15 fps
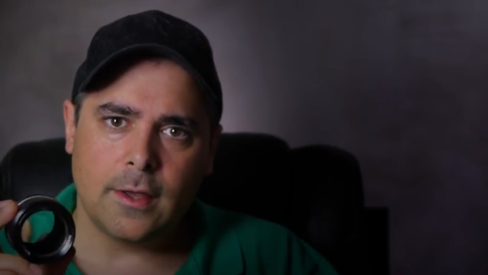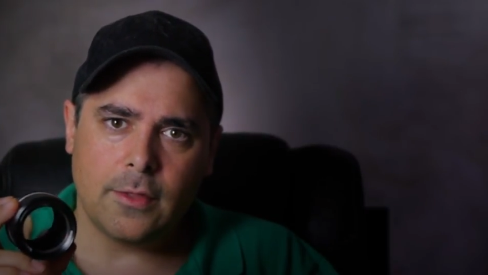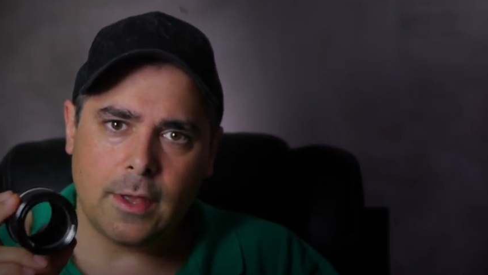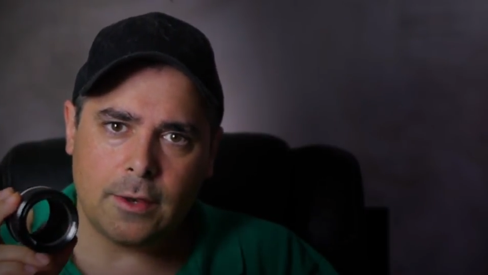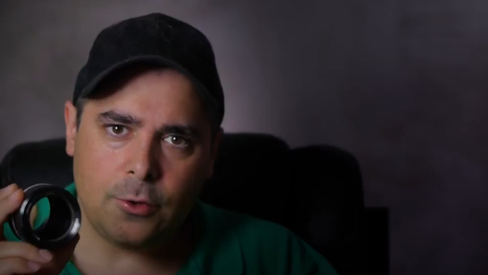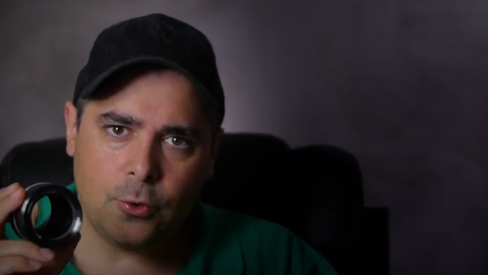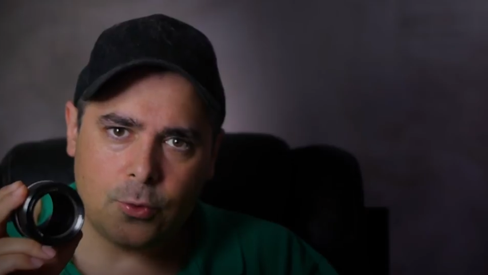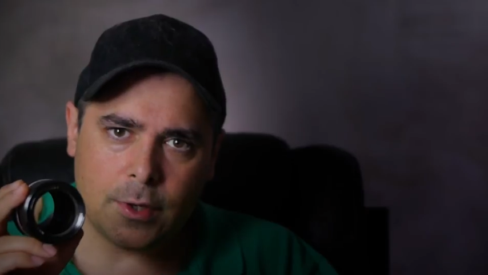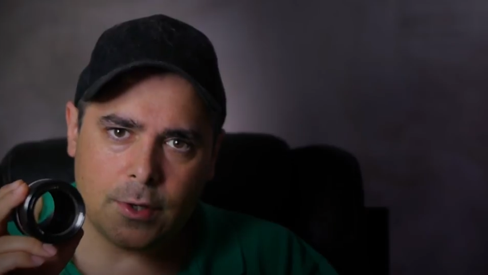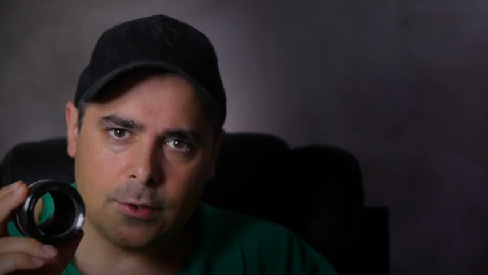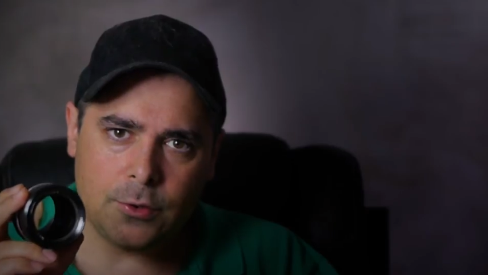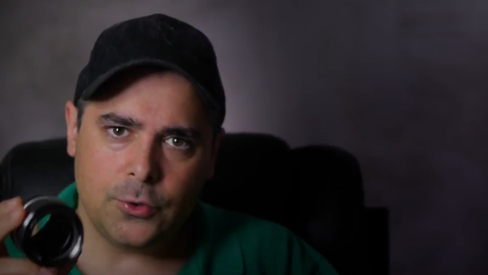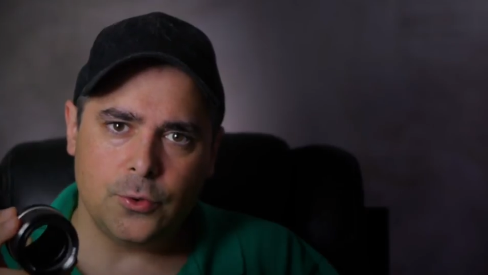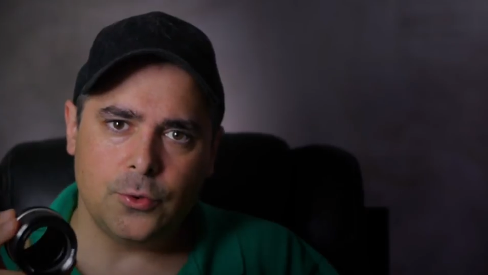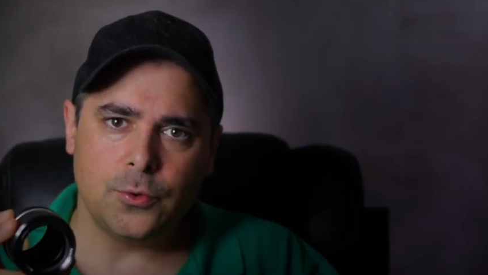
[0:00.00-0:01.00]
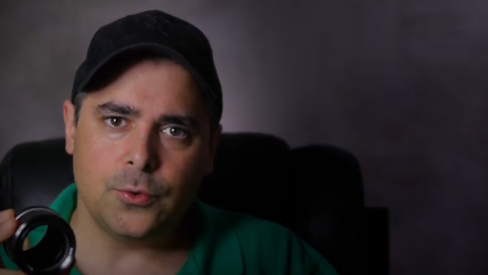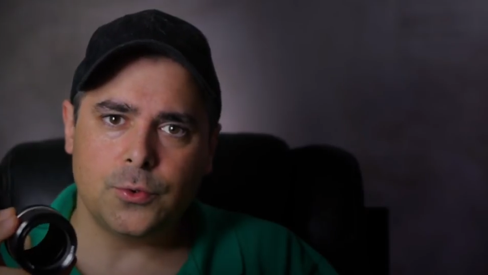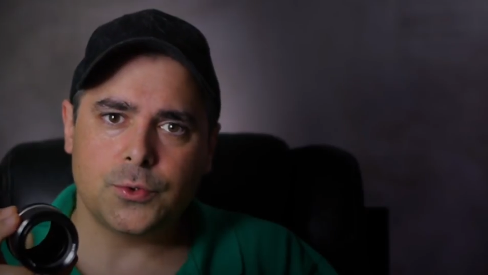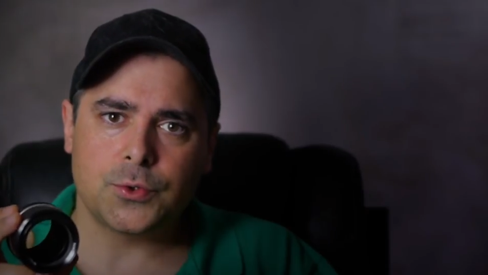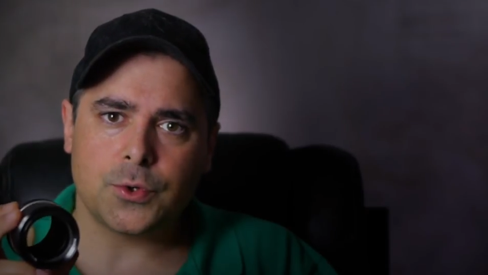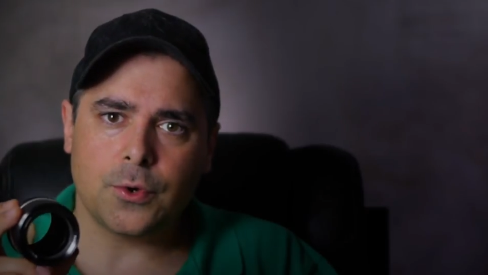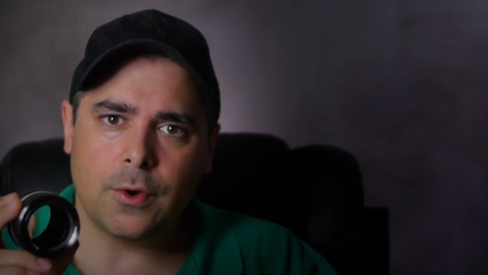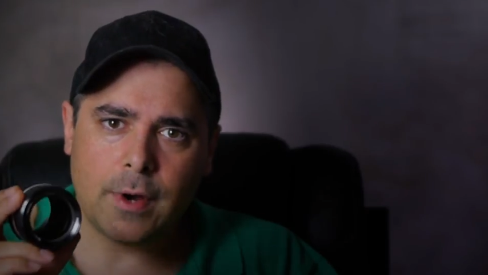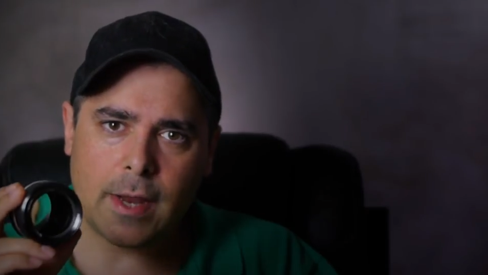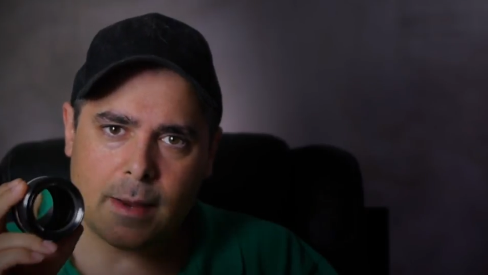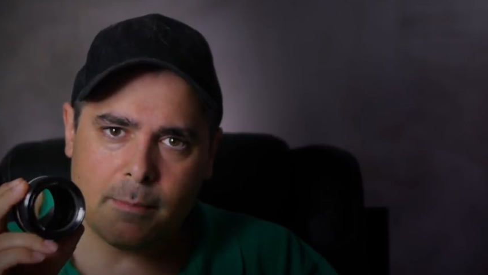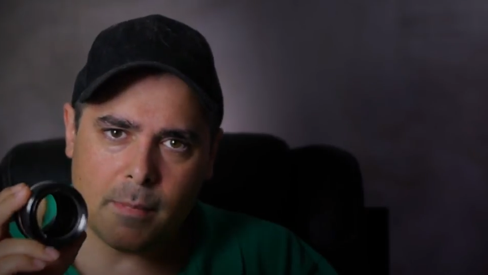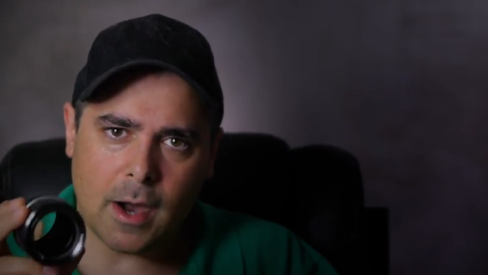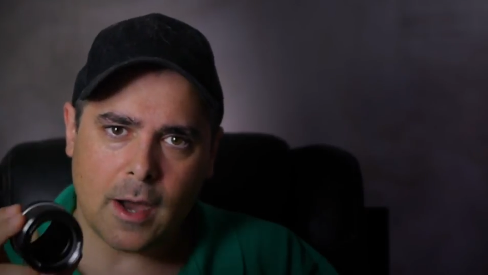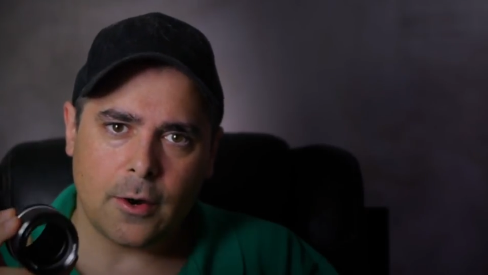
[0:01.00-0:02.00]
that you can use on a
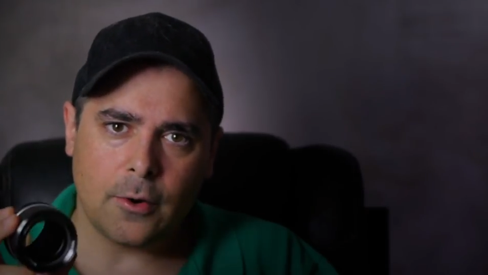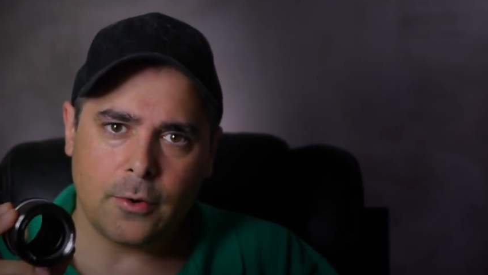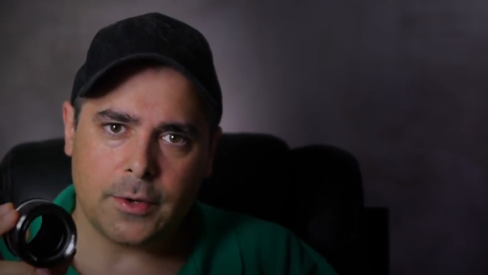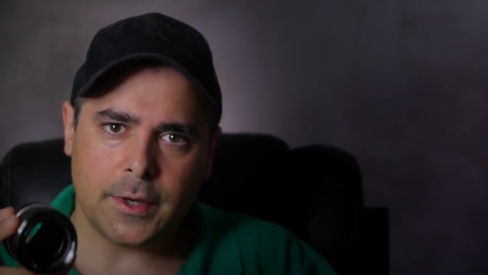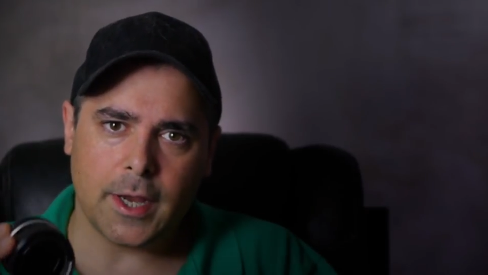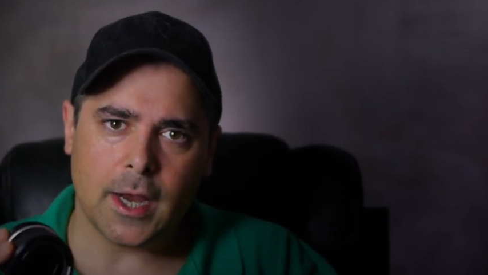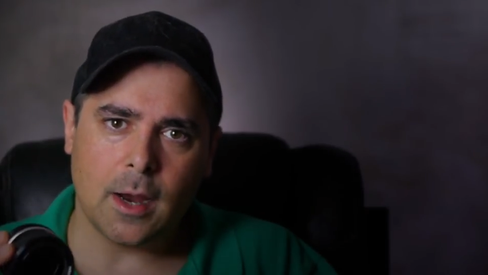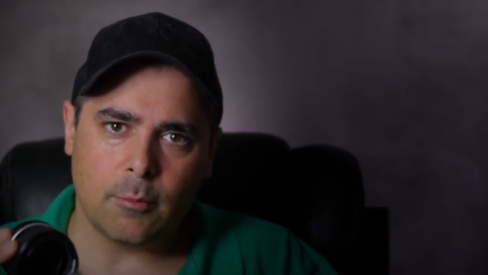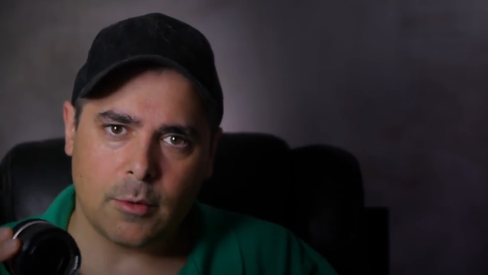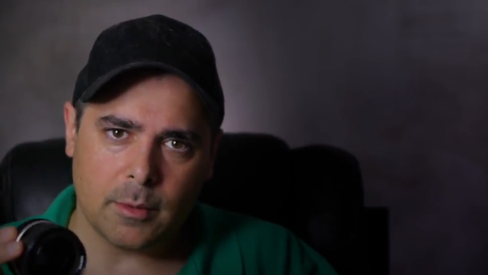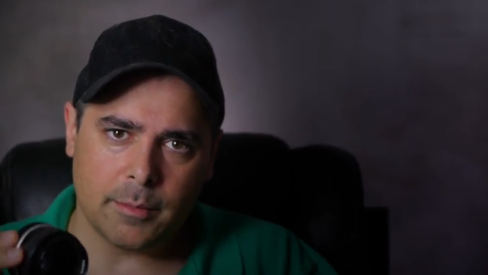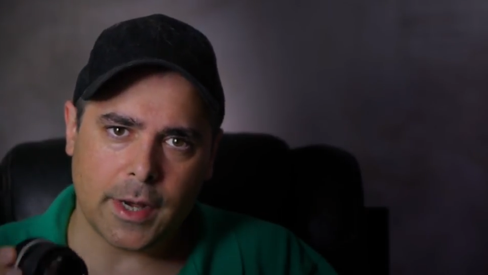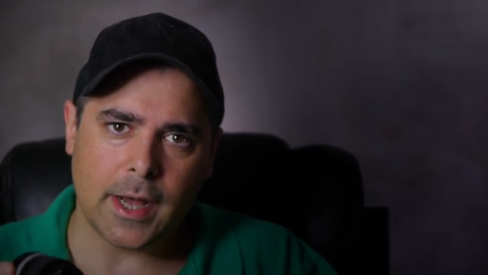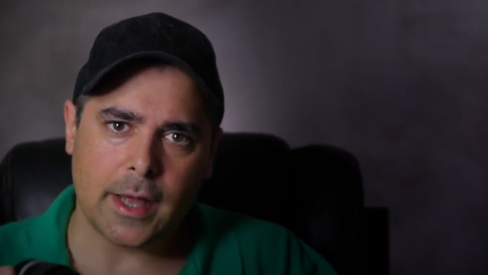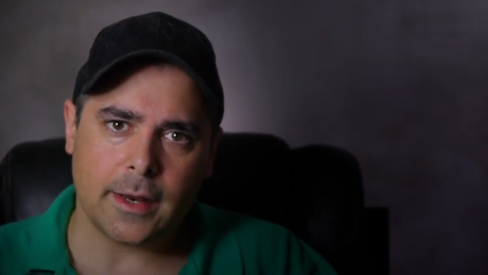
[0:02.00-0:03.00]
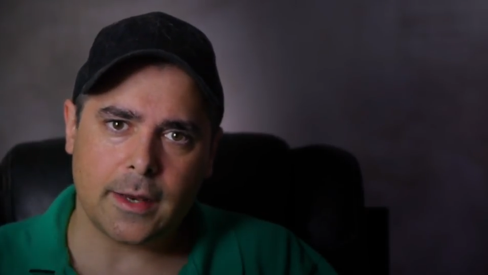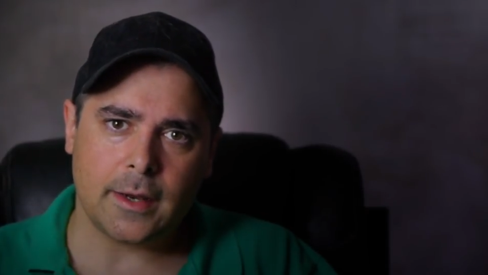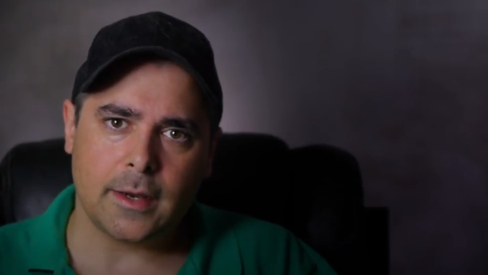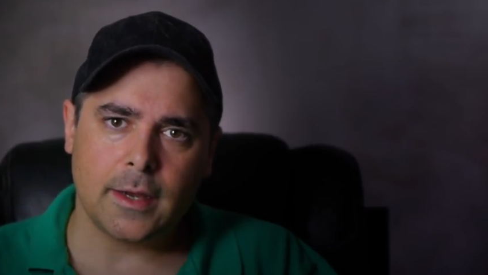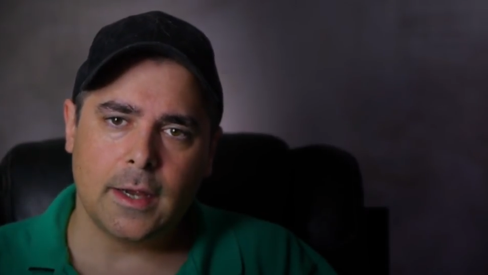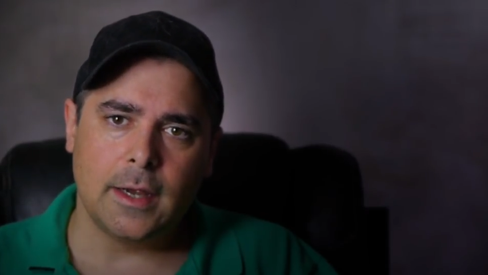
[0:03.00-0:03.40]
modern camera body.